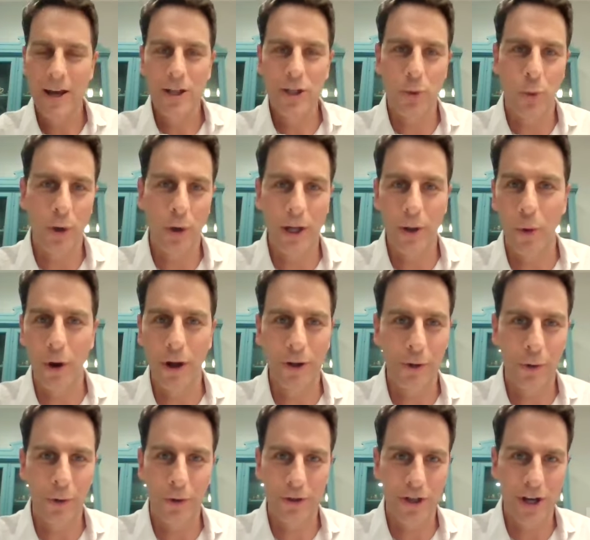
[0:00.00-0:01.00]

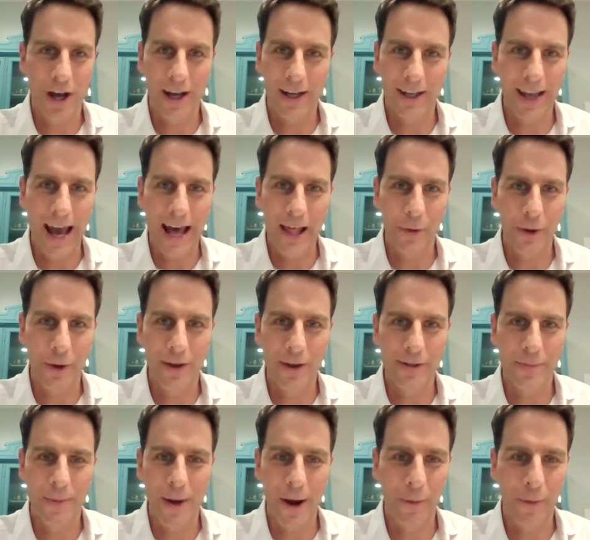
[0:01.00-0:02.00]
21-year-old John Galloway that
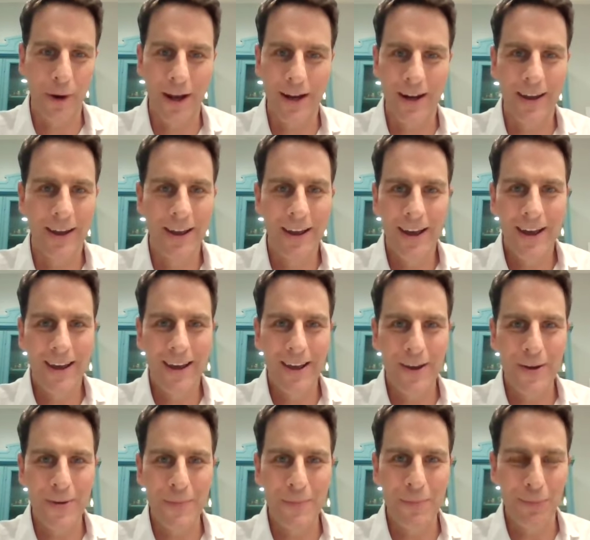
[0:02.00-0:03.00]
was about ready
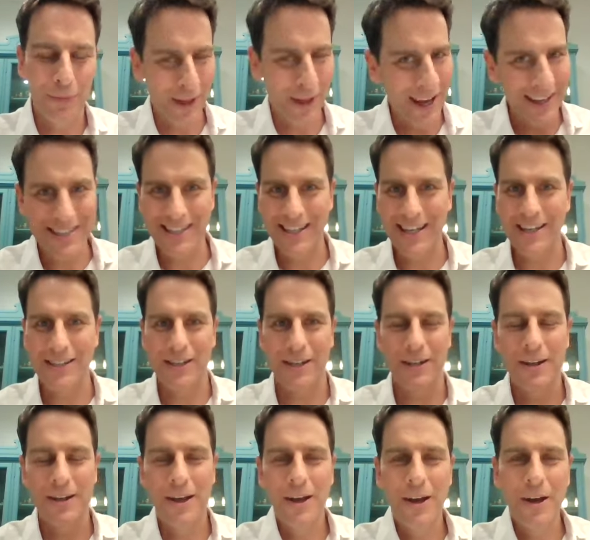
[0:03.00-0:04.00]
to play a
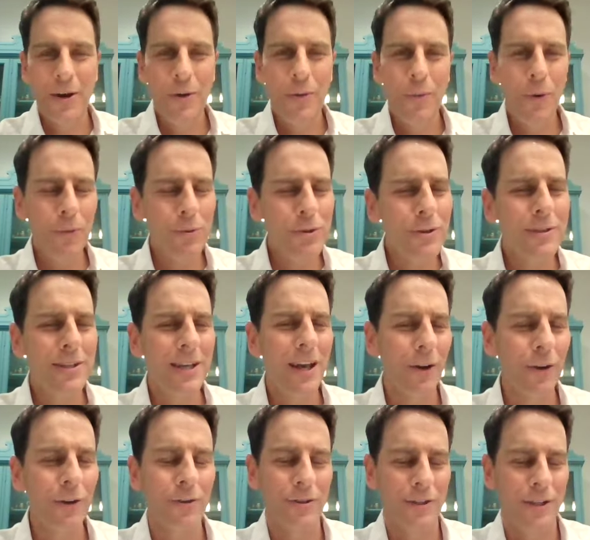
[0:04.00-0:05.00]
season, what would you
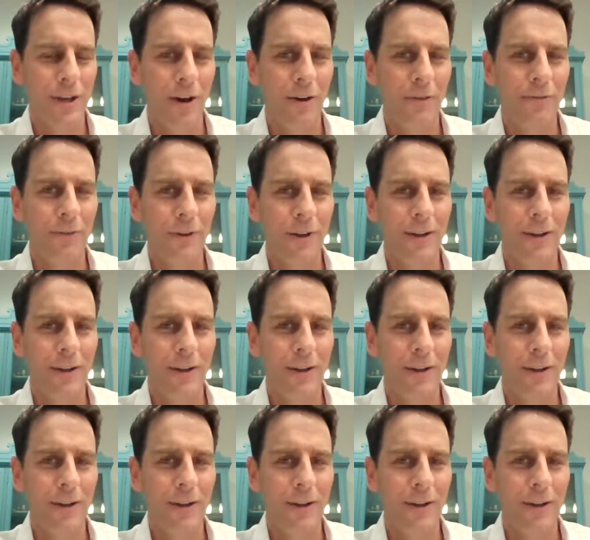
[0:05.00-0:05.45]
tell yourself?